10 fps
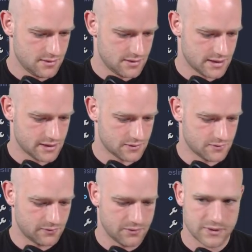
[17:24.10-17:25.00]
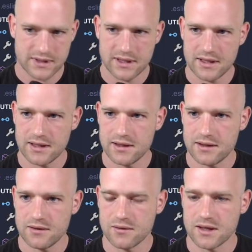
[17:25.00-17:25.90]
I got confused.
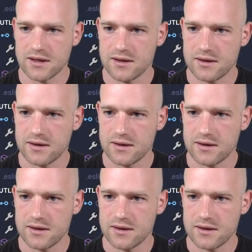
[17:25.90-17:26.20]
Okay.